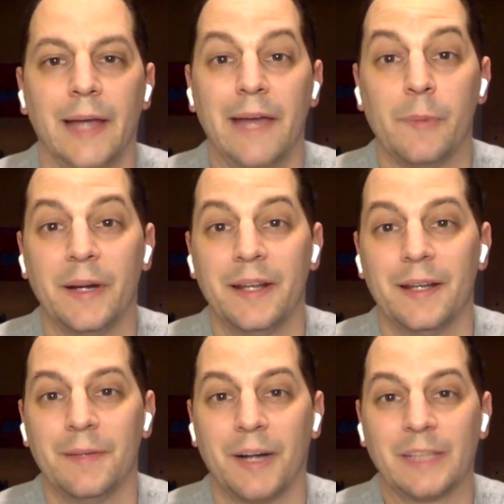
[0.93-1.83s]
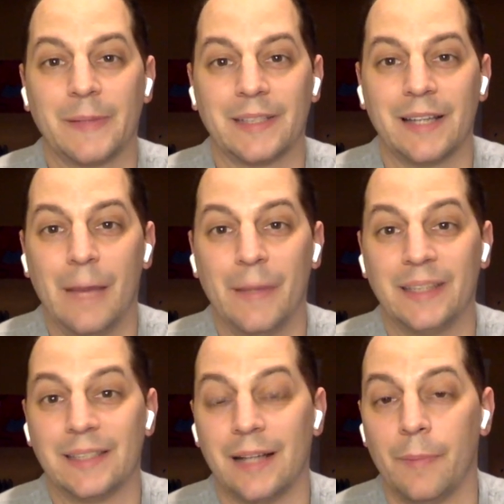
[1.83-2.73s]
Hey everybody, Wax Pack the
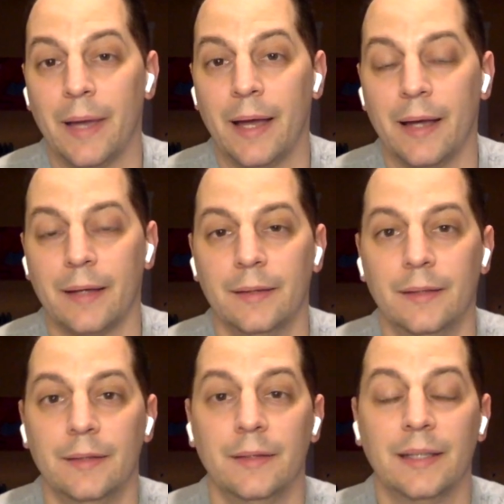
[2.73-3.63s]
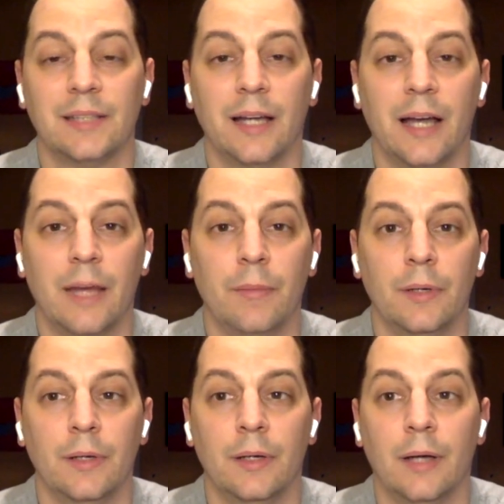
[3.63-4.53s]
Comics, and I'm back. This
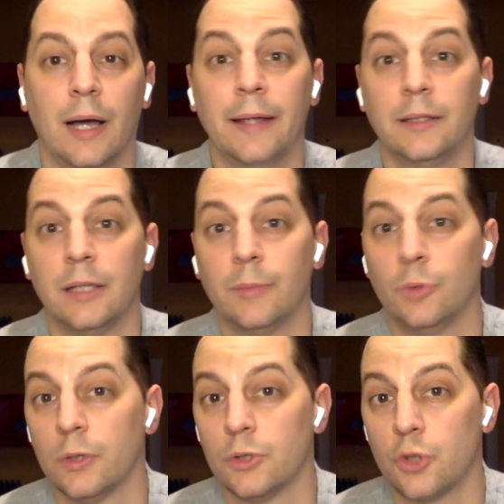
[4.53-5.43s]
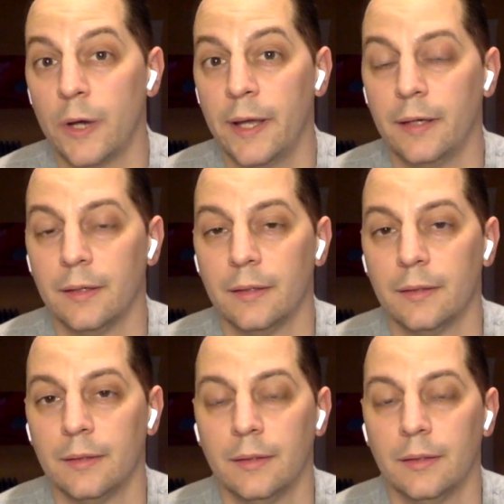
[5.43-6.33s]
time, I ended up doing a trade.
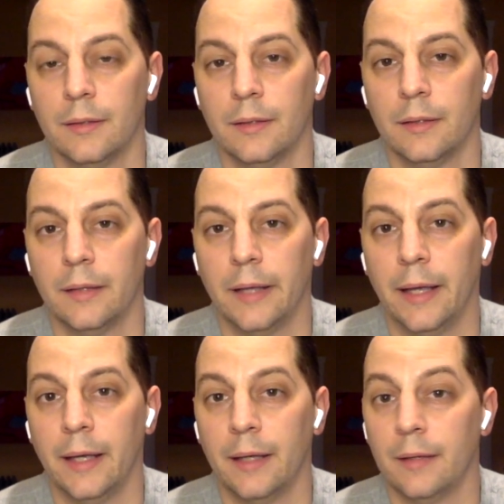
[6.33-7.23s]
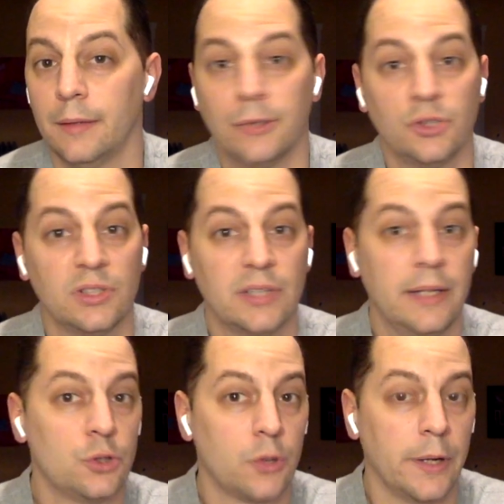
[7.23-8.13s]
And not just
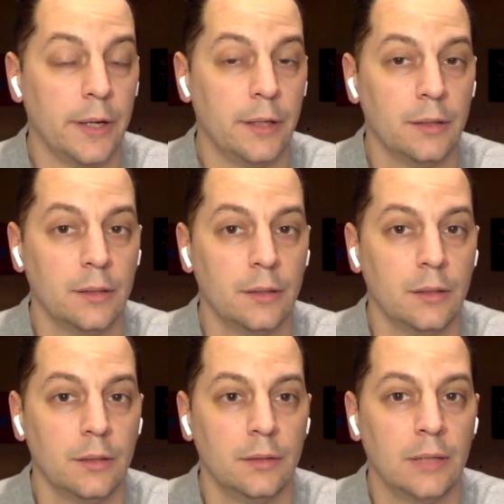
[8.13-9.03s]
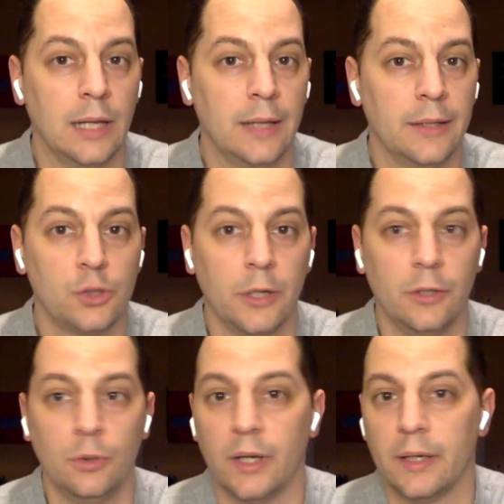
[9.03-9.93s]
any trade. Not like a
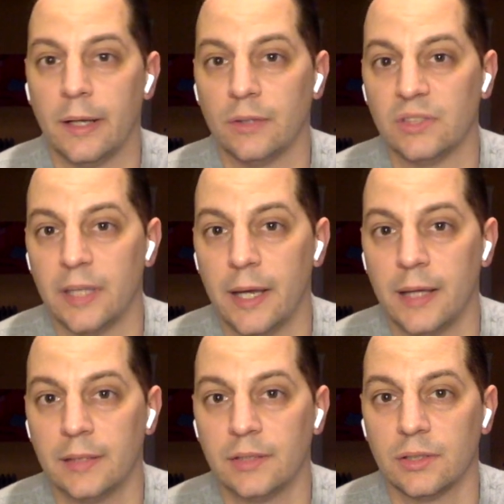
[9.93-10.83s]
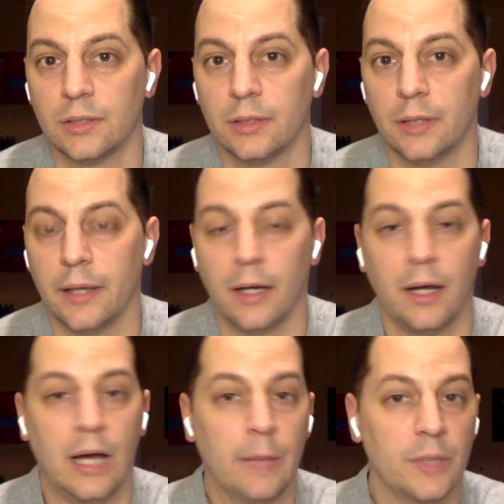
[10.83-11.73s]
trade you do at an LCS, at a
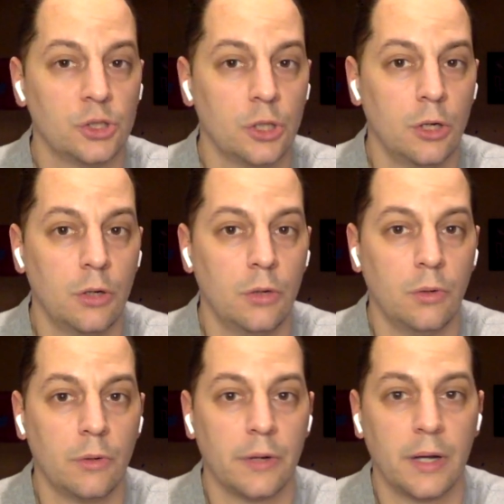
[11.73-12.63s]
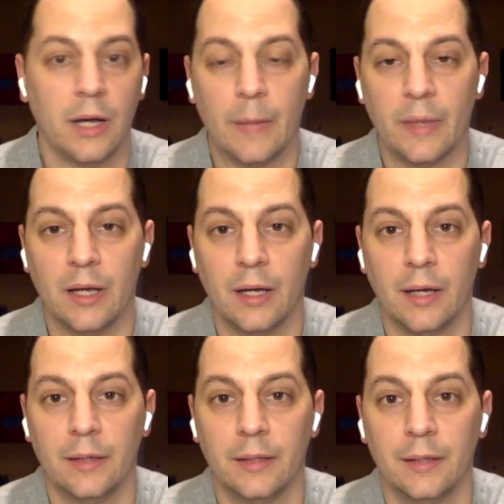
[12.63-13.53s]
comic show, or a
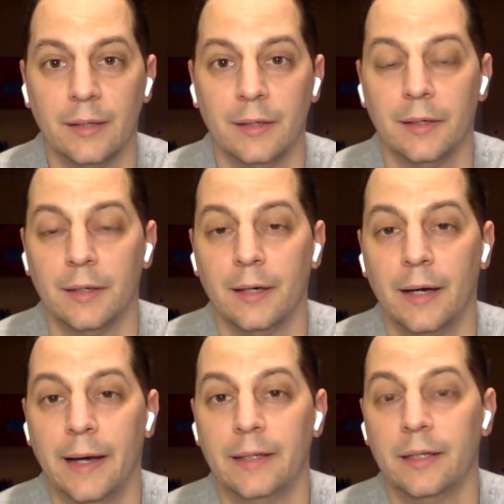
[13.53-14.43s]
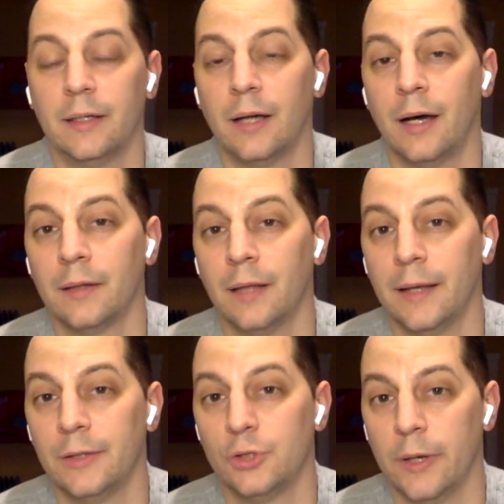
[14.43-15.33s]
Comic-Con. I did an
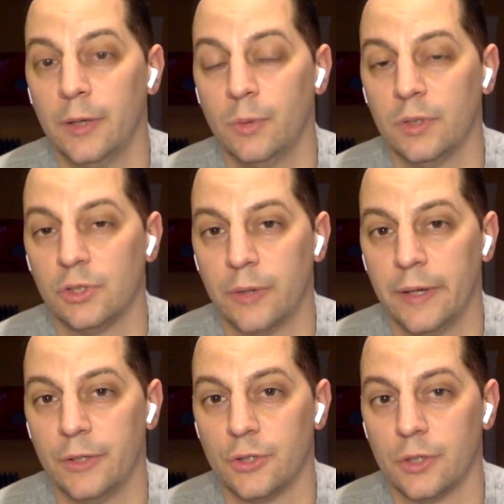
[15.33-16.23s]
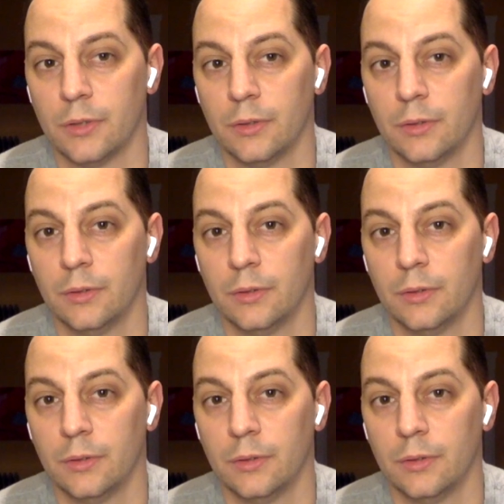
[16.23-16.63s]
online trade with a stranger.